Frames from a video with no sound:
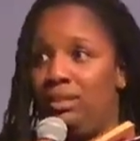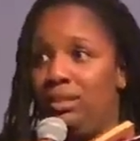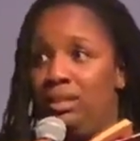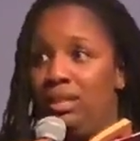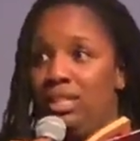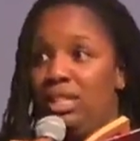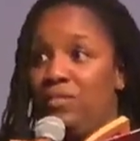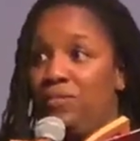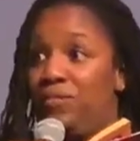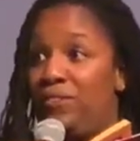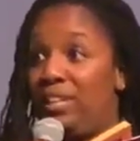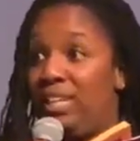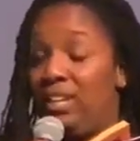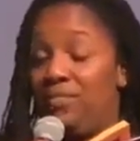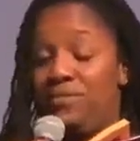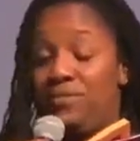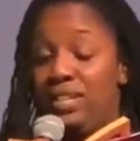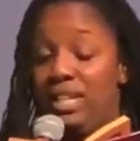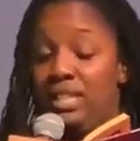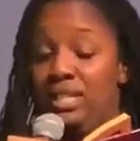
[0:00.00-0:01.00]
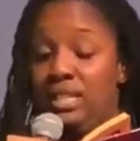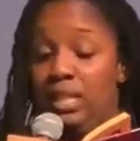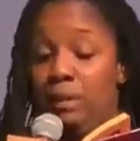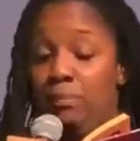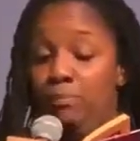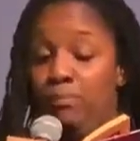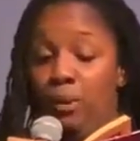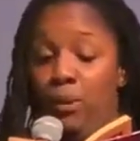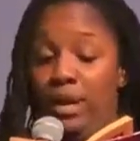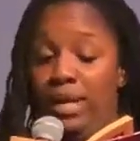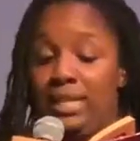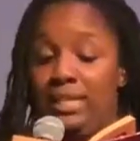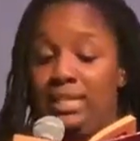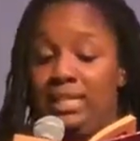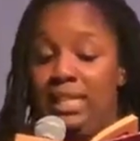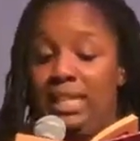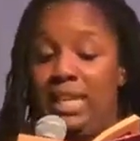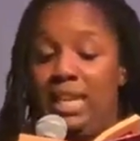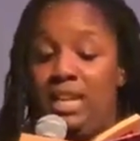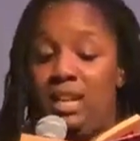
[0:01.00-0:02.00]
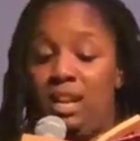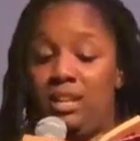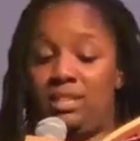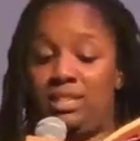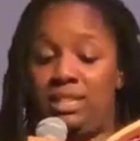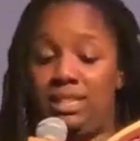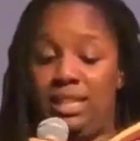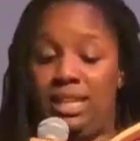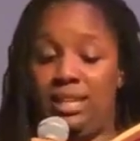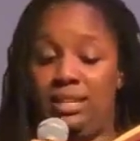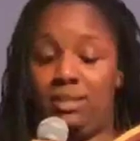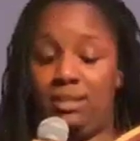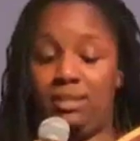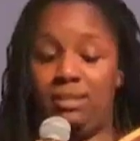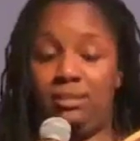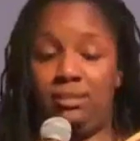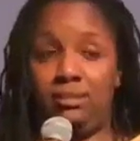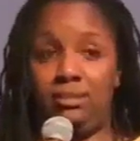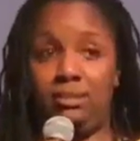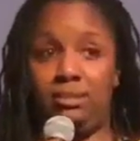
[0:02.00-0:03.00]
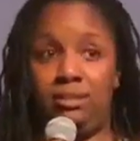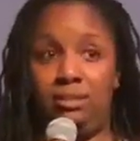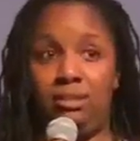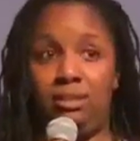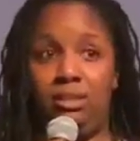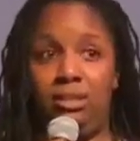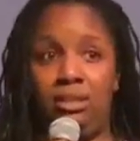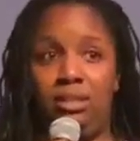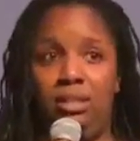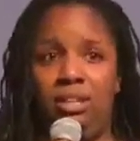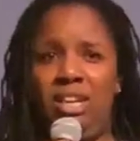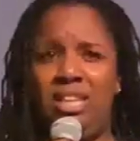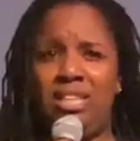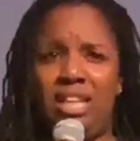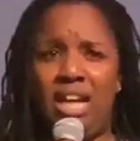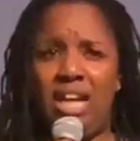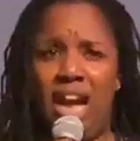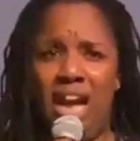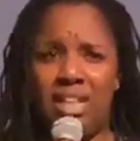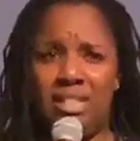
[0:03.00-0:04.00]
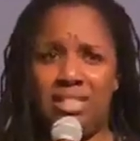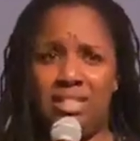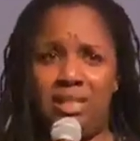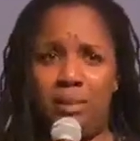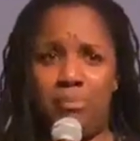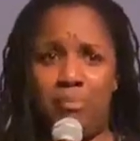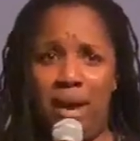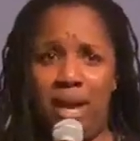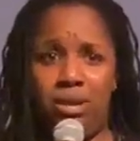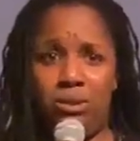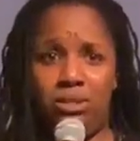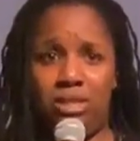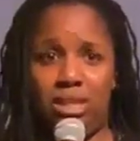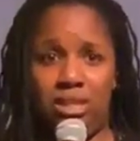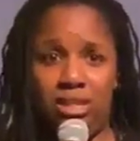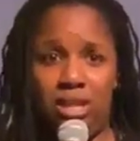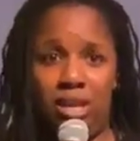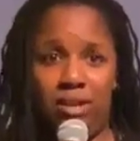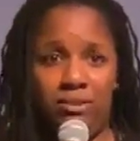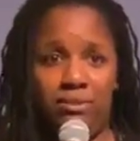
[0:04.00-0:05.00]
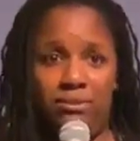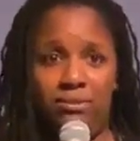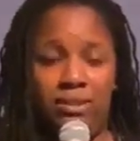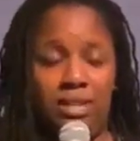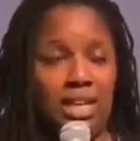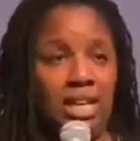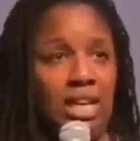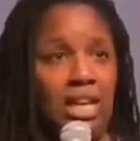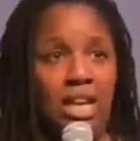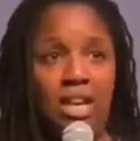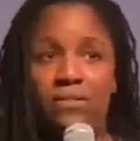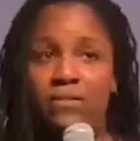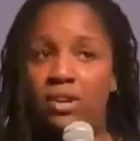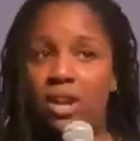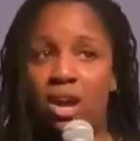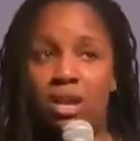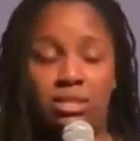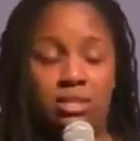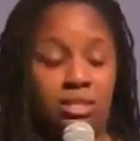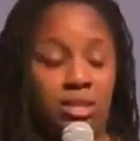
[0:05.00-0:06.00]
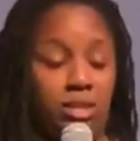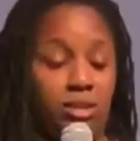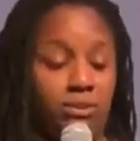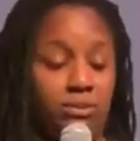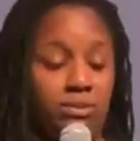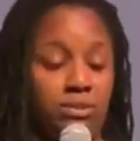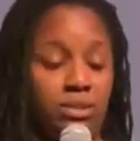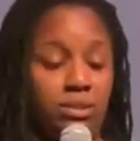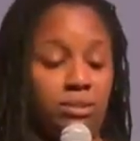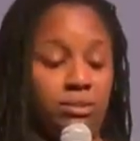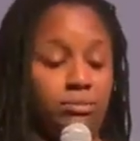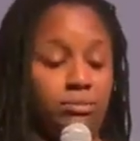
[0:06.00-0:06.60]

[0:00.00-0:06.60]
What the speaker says: the forgiveness and buoyancy in our skin, and the constant battle to love, even ourselves.